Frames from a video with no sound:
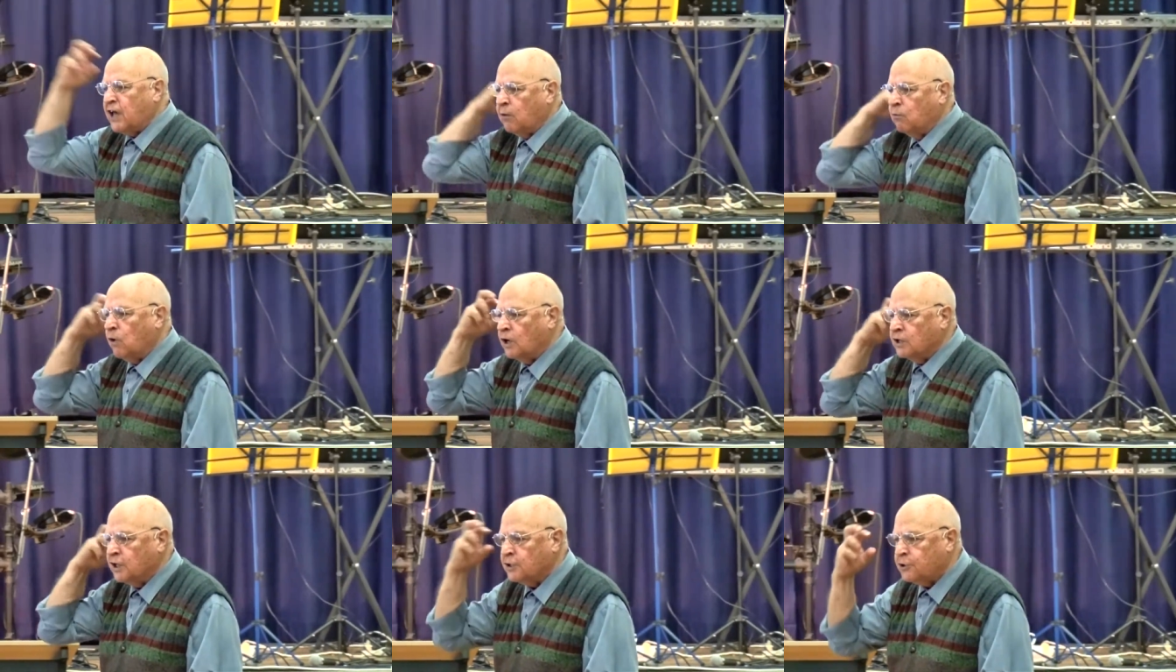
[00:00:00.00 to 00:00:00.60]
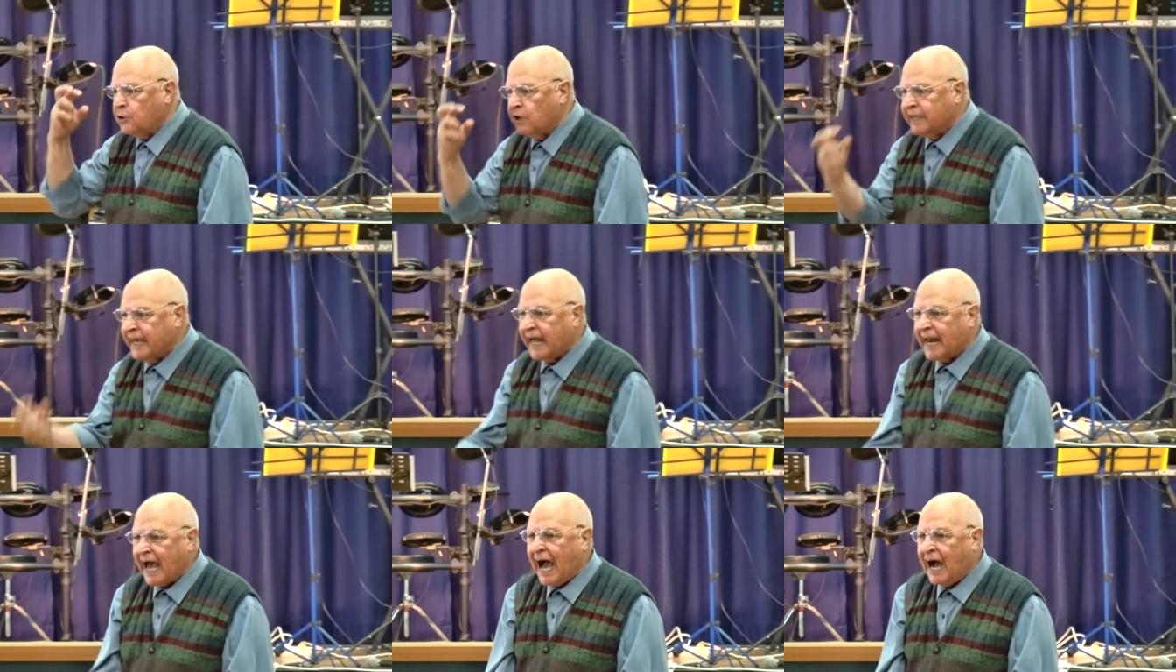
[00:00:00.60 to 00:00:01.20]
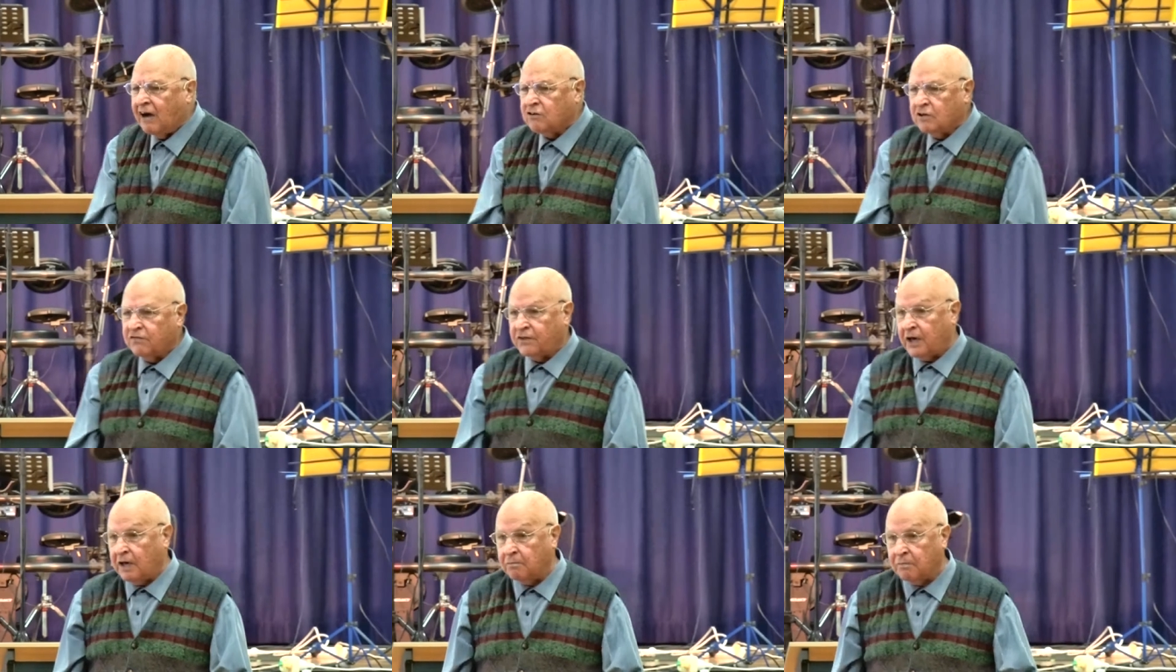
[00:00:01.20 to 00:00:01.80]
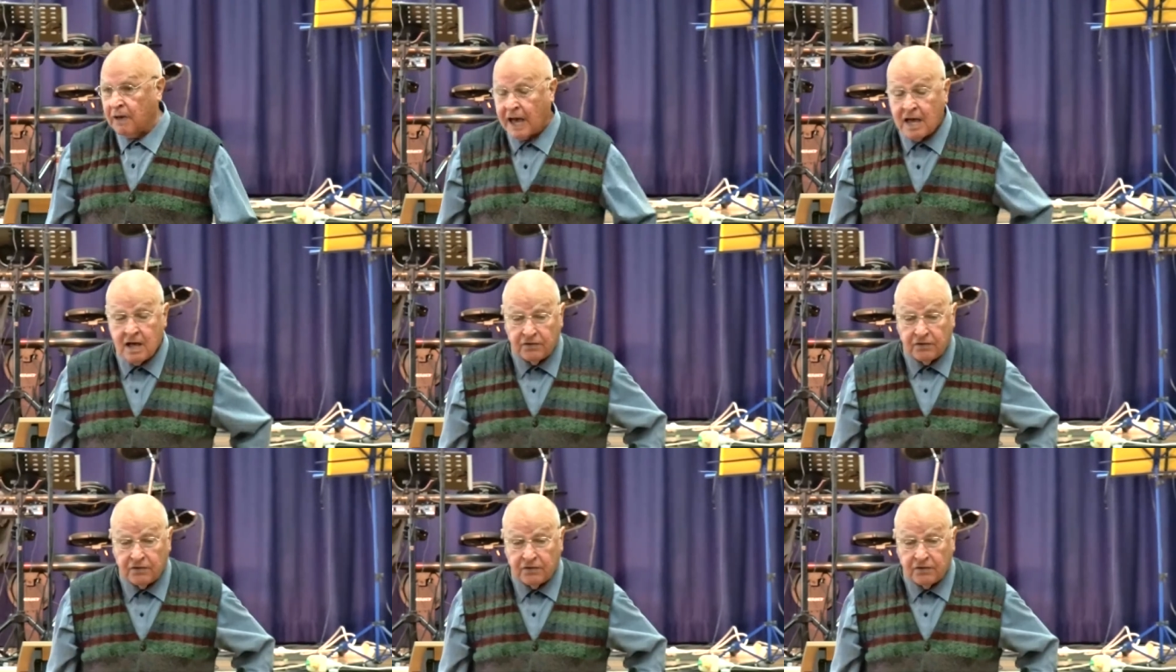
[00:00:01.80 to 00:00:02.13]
They wanted to get out of them.